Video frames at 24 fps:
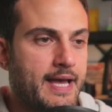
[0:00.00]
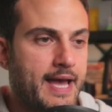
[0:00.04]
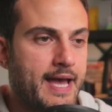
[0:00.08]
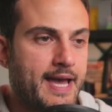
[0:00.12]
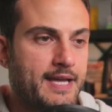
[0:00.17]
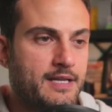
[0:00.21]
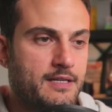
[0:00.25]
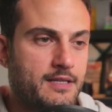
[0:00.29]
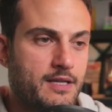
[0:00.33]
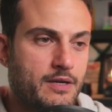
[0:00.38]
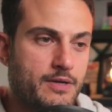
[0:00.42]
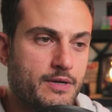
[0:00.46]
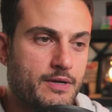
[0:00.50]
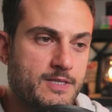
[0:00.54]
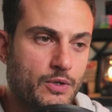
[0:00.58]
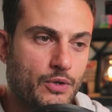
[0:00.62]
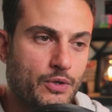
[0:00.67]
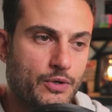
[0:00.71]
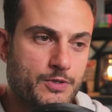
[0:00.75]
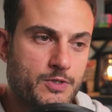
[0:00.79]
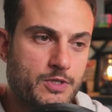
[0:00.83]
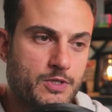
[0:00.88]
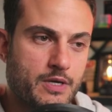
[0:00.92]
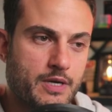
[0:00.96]
And there is
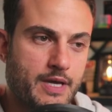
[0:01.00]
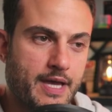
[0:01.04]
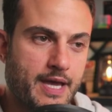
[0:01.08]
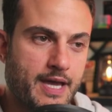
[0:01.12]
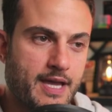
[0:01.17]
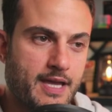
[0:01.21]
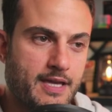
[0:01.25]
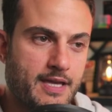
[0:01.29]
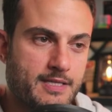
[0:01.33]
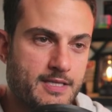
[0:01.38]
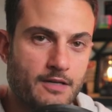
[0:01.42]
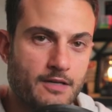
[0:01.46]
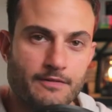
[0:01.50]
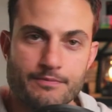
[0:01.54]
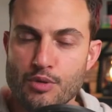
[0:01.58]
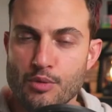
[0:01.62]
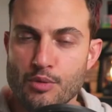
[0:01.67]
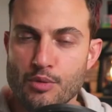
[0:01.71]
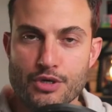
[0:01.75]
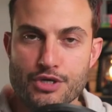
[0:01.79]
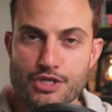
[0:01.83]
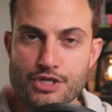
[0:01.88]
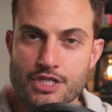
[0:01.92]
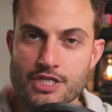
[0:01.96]
also a self
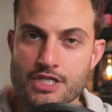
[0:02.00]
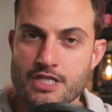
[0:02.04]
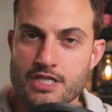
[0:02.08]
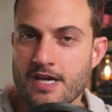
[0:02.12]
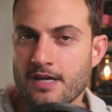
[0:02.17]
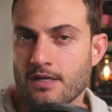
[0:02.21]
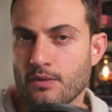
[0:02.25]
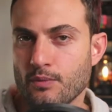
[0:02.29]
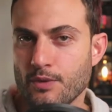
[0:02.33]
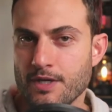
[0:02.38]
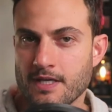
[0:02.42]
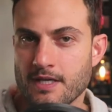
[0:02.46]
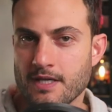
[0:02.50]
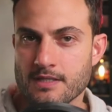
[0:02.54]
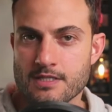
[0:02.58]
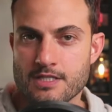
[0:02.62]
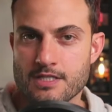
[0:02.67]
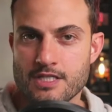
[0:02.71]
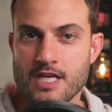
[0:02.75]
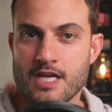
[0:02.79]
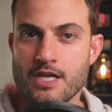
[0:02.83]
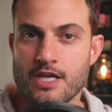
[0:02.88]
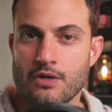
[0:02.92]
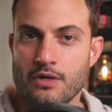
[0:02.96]
promotion channel where you can
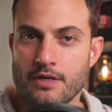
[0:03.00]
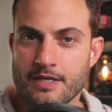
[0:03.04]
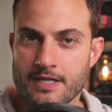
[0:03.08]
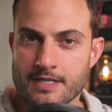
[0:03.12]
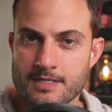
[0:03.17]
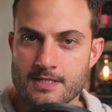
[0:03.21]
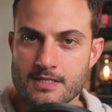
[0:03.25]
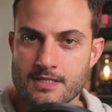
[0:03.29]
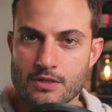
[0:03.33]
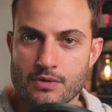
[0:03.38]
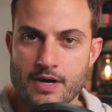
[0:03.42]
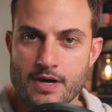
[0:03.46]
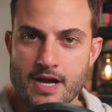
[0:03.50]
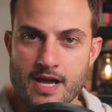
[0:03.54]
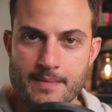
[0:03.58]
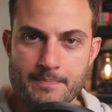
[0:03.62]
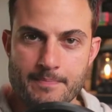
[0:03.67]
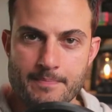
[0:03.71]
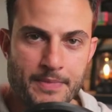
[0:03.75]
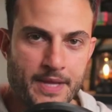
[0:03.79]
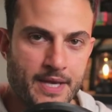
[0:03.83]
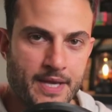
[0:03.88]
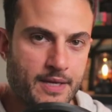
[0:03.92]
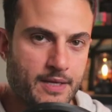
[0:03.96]
share your
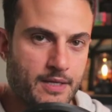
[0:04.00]
Instagram.